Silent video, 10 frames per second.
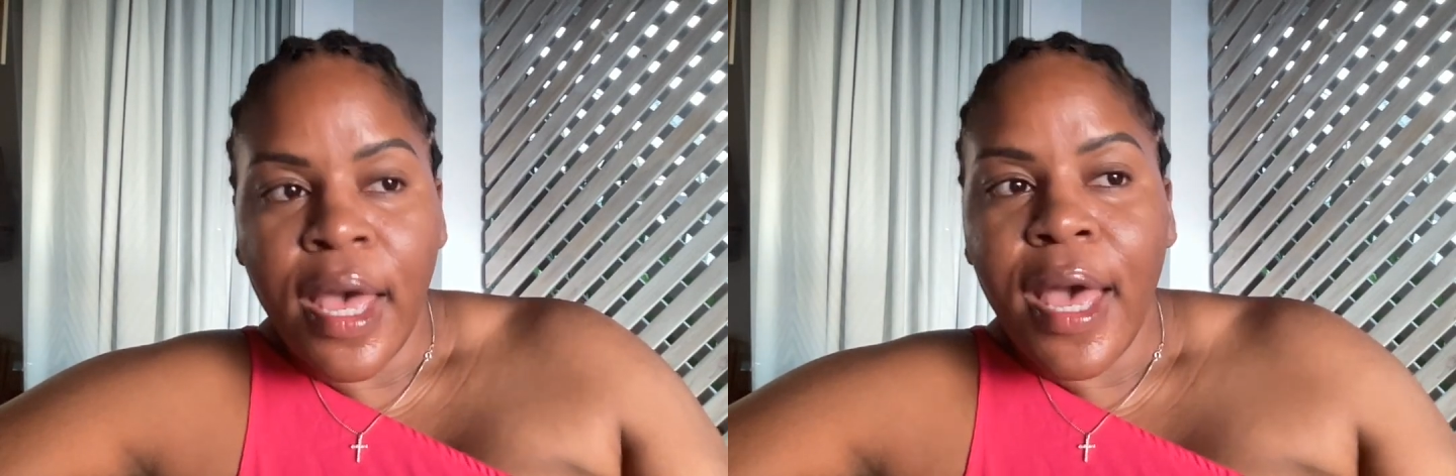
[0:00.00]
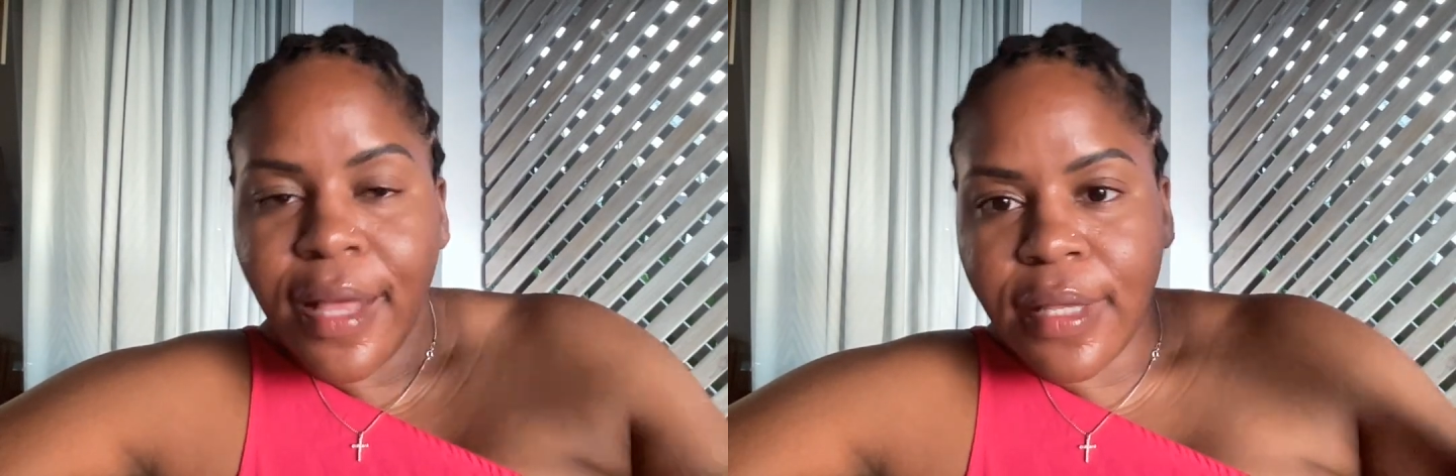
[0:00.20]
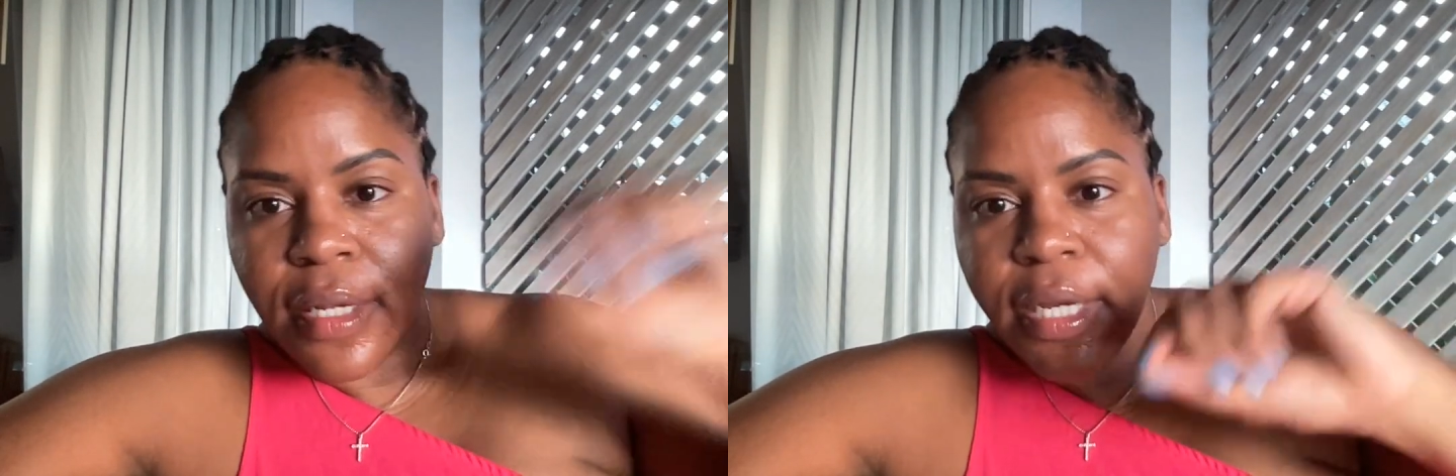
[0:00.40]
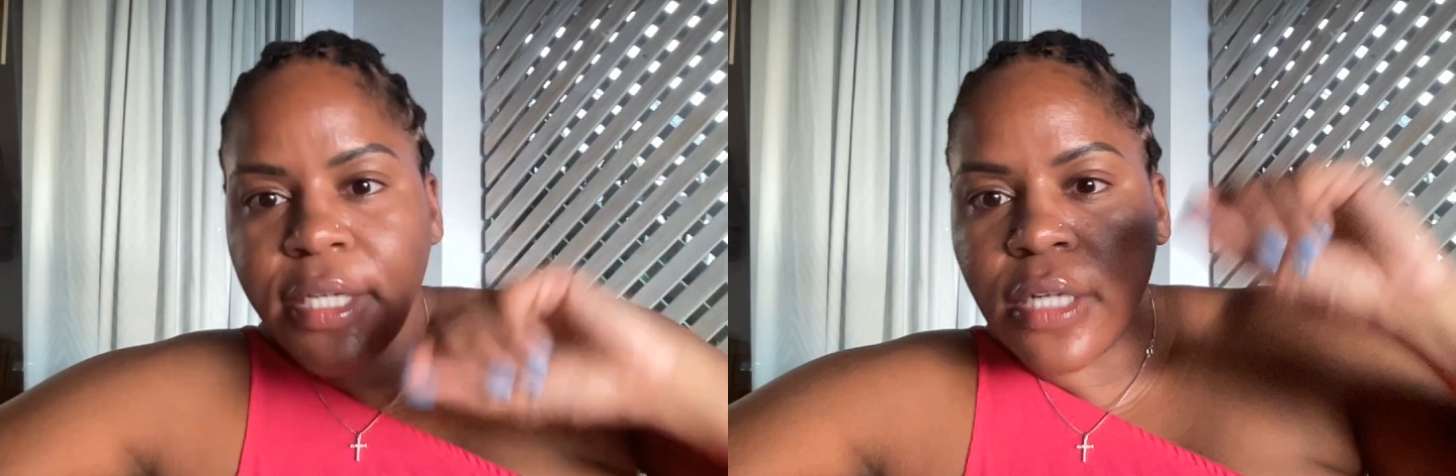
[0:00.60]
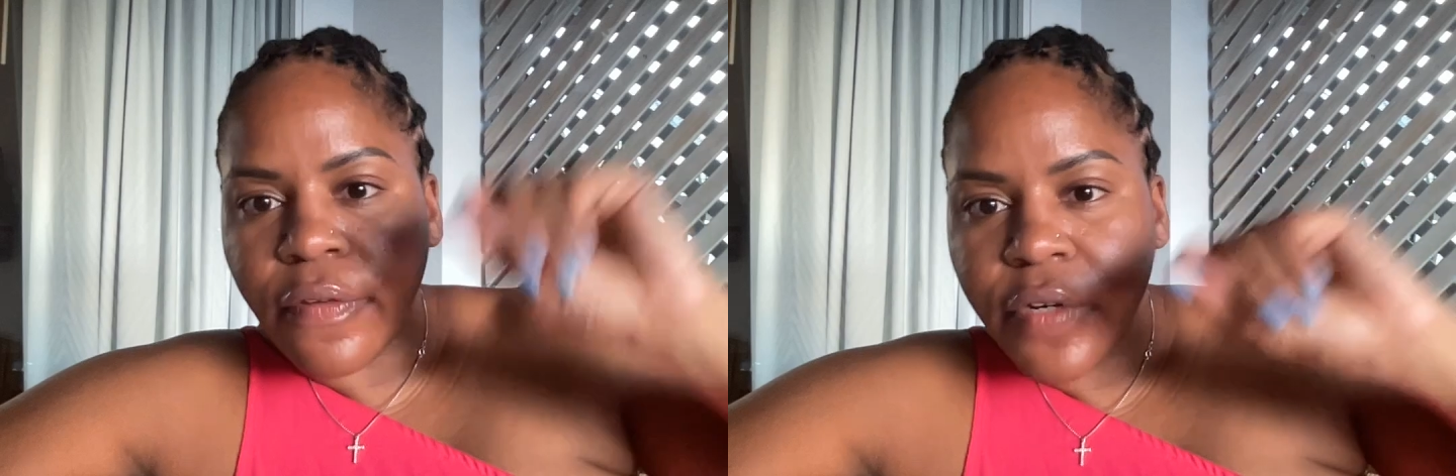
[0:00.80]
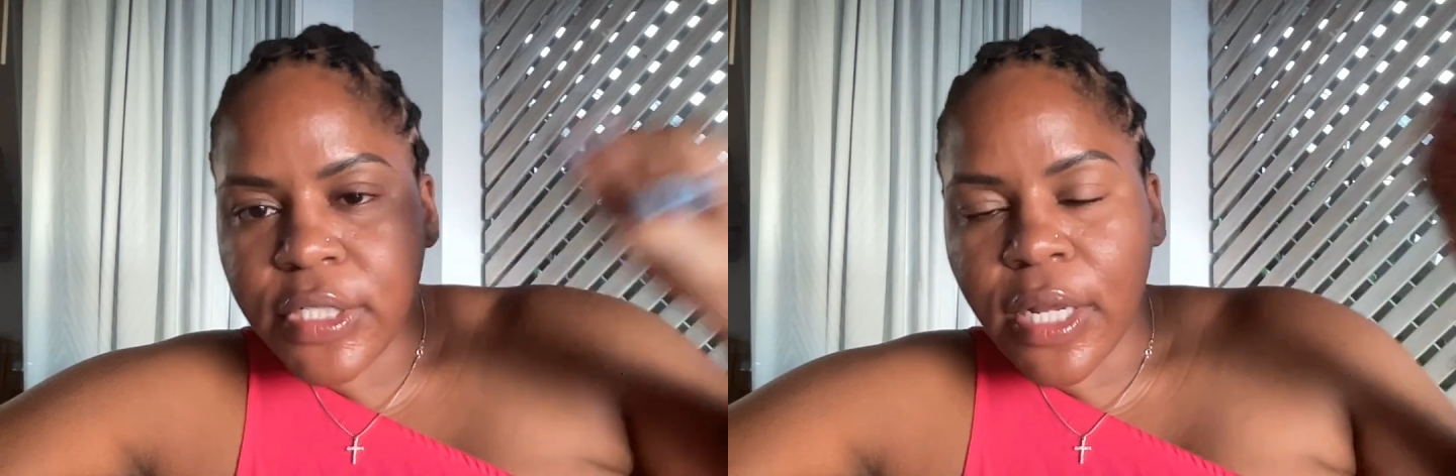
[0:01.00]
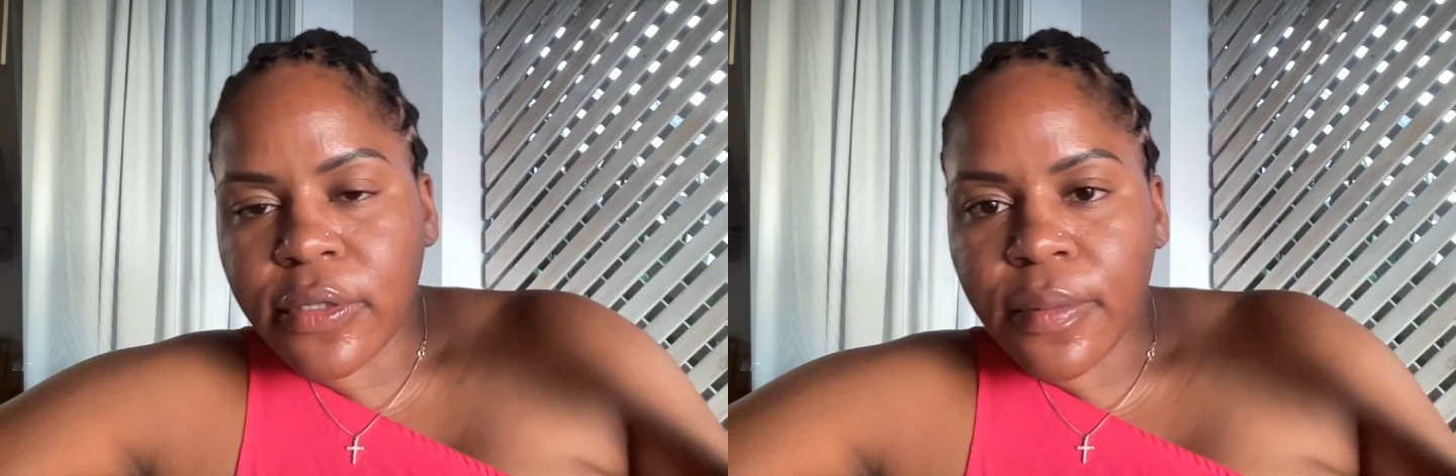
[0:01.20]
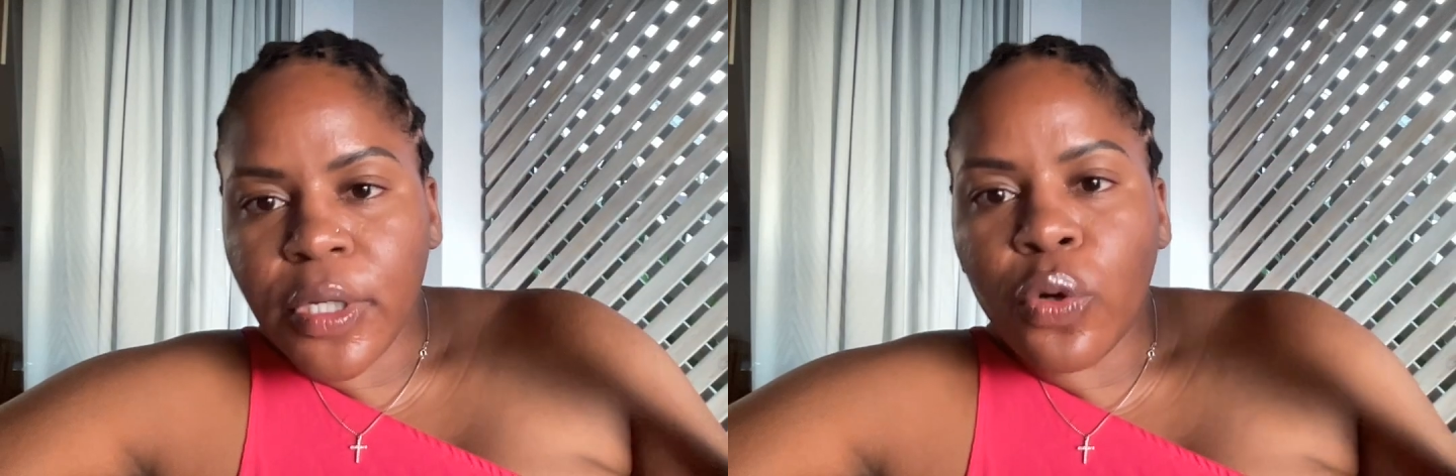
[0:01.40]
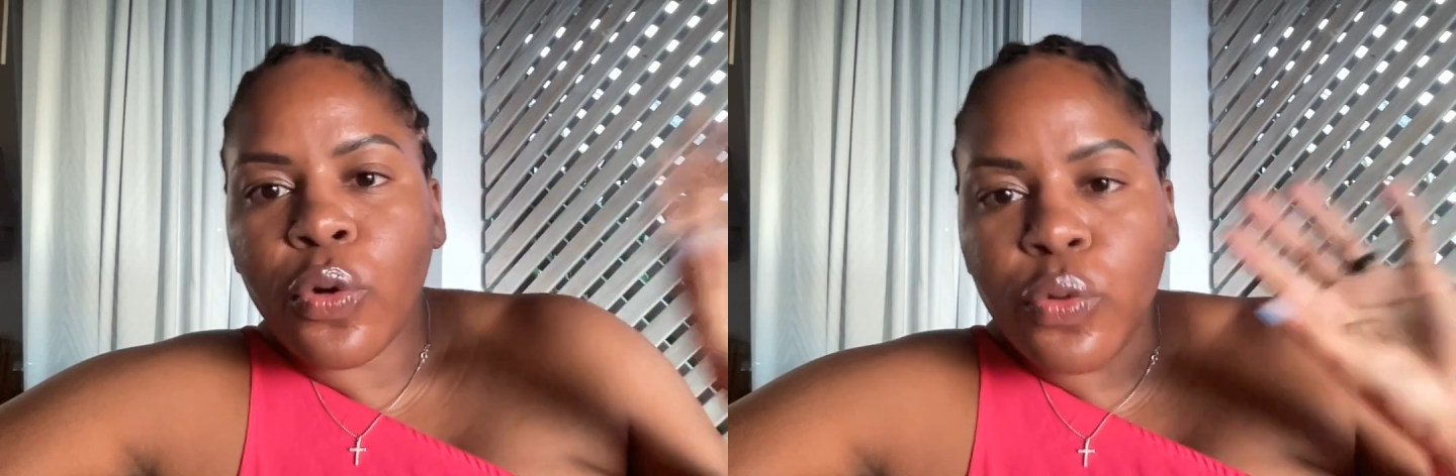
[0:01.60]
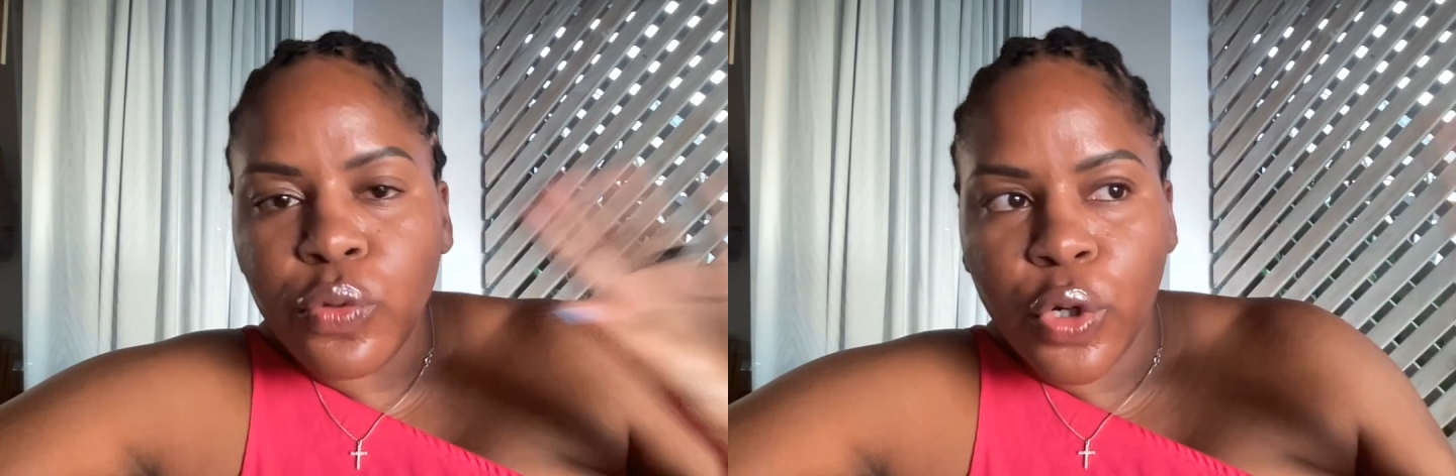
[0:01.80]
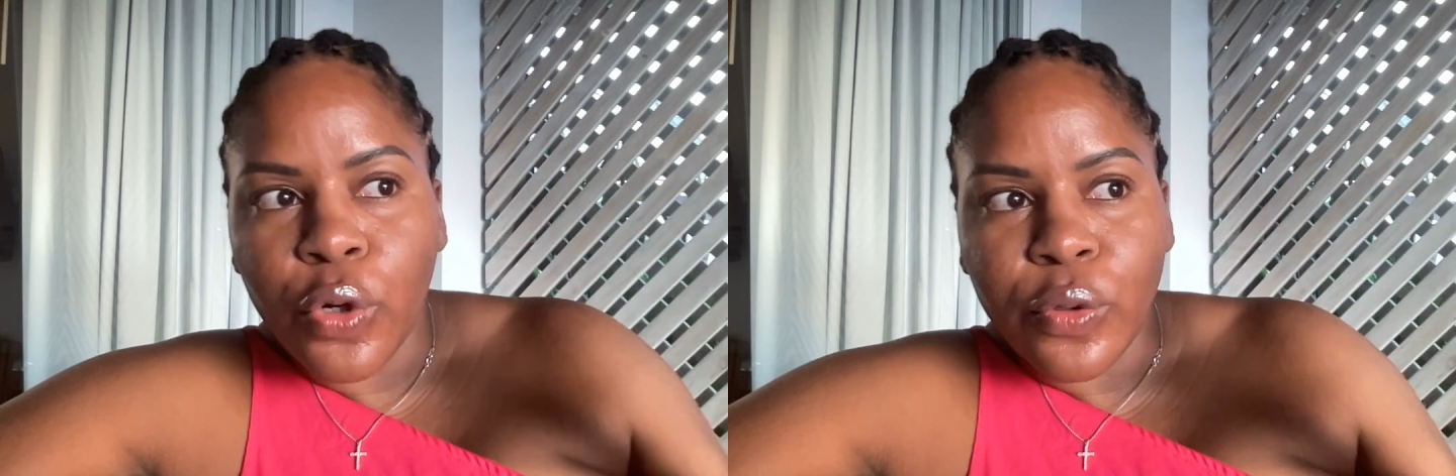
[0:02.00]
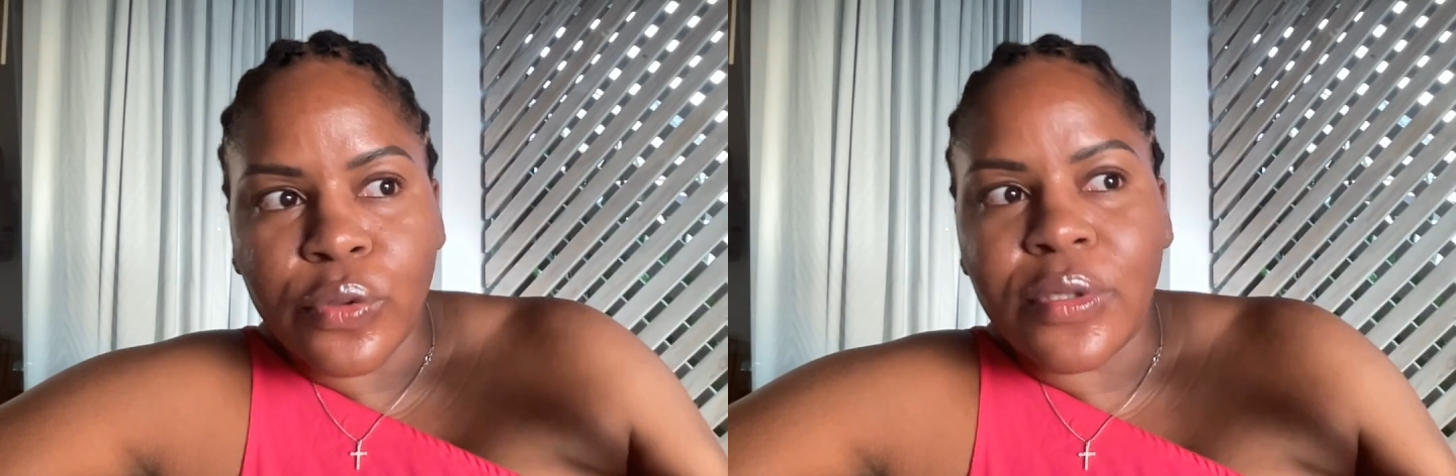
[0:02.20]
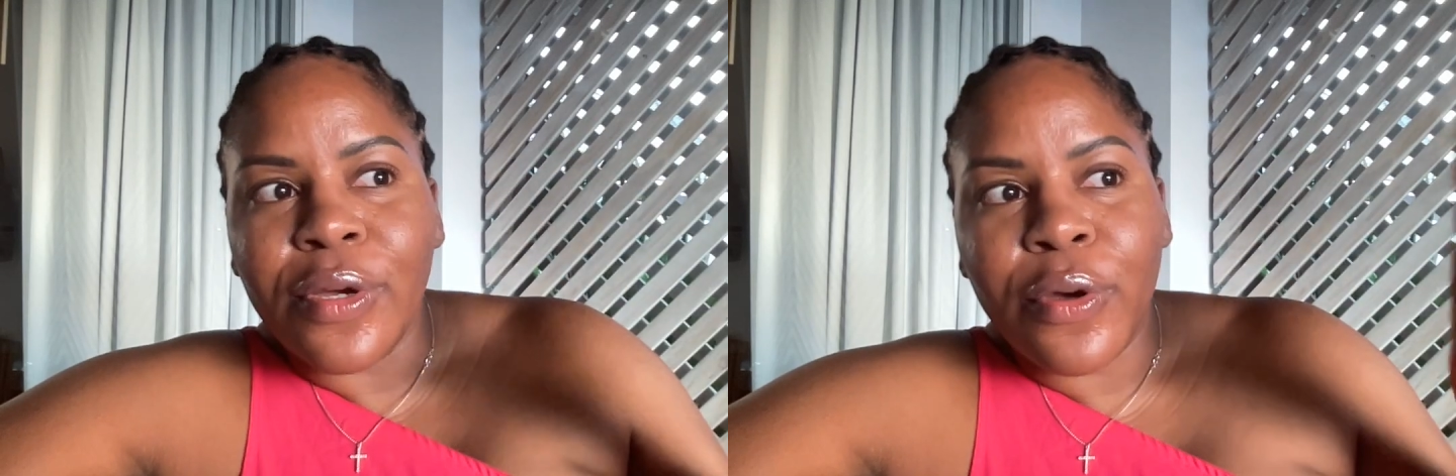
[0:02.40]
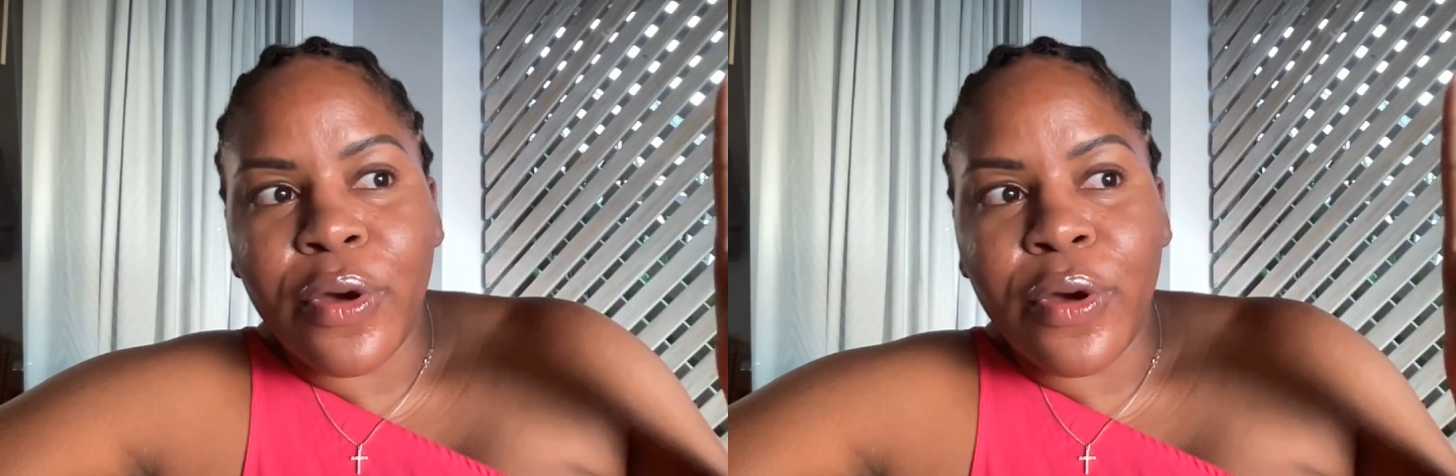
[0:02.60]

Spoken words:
Had that lady not reached out to me, who knows?